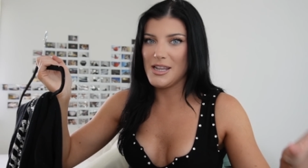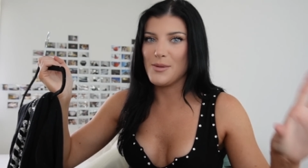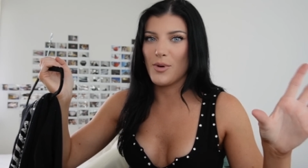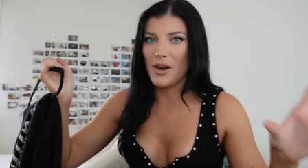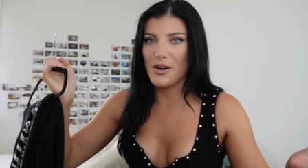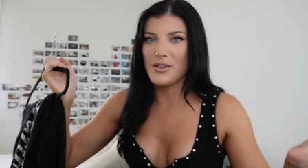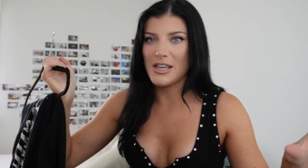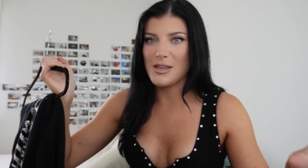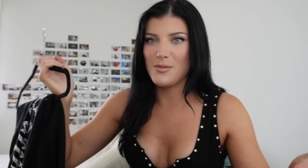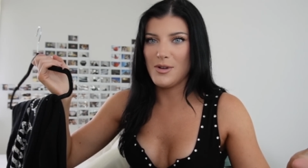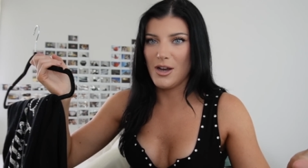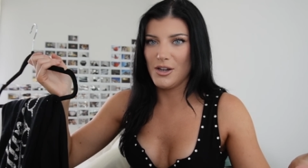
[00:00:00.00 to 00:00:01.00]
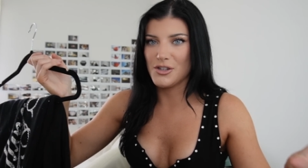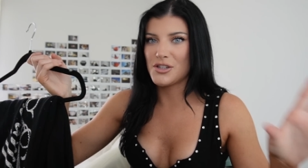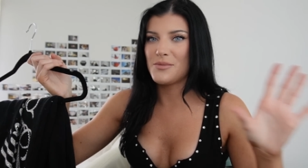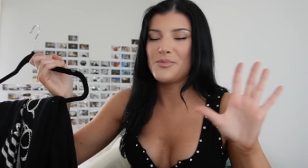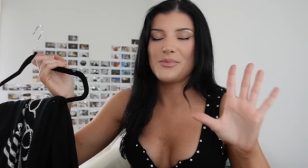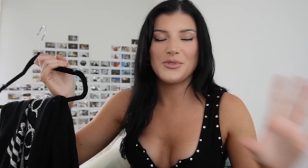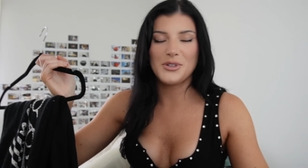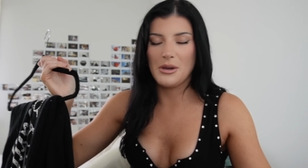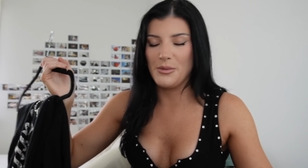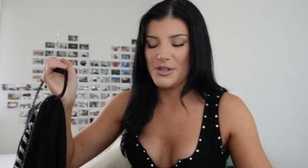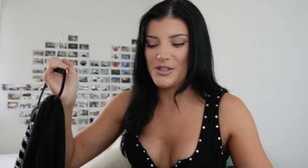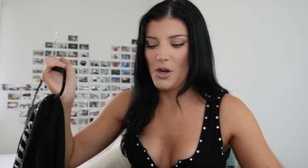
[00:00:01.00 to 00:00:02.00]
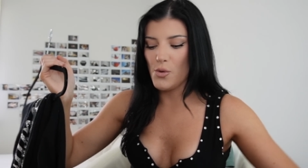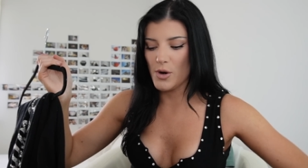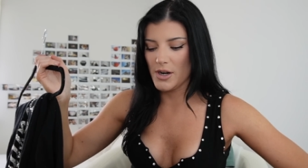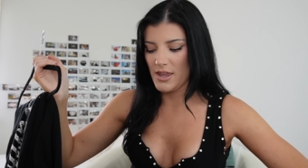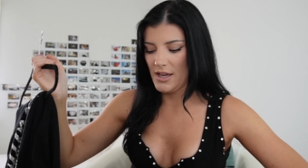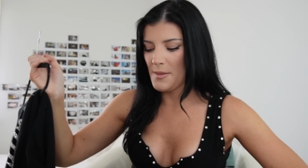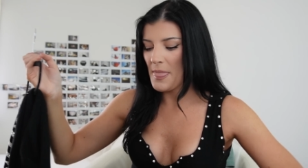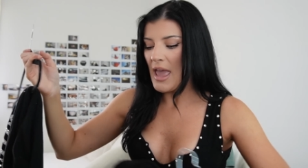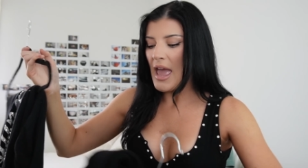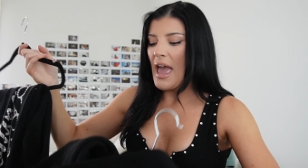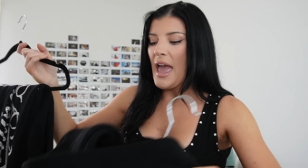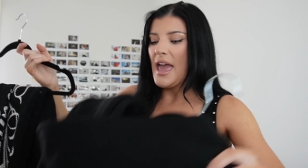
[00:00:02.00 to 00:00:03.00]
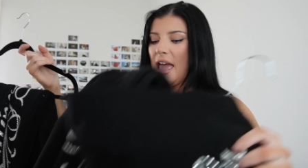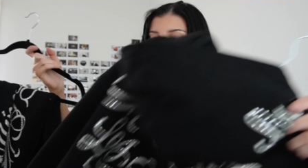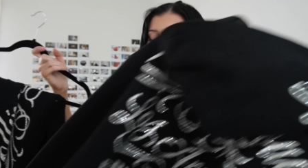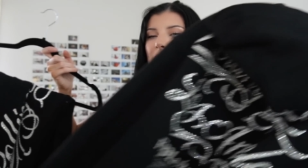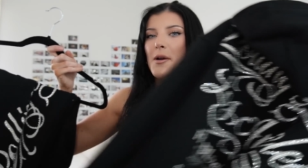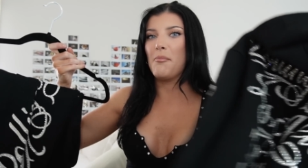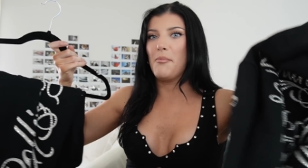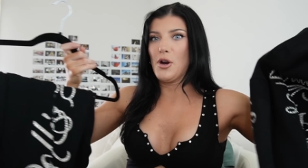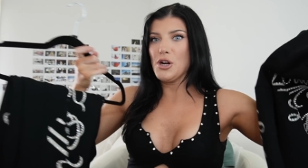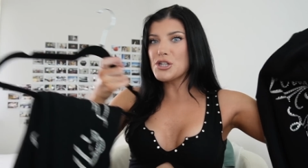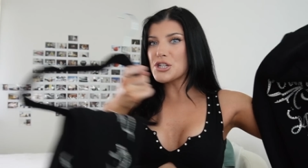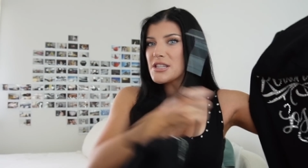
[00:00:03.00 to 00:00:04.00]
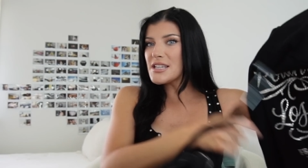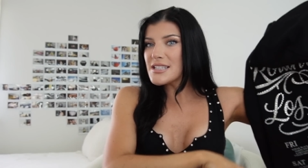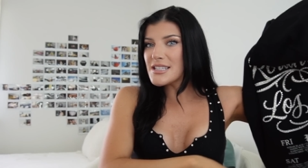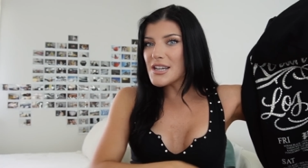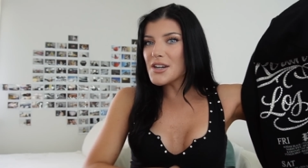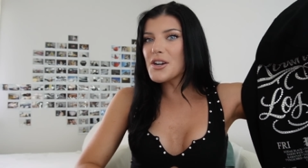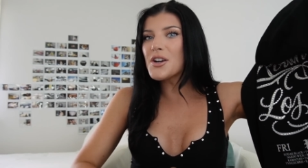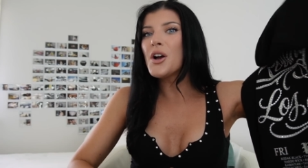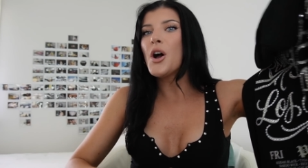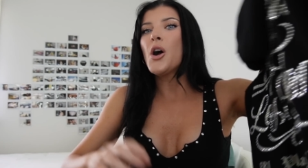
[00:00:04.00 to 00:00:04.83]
He brought out Nicki Minaj, so it was so worth it. And their merch this year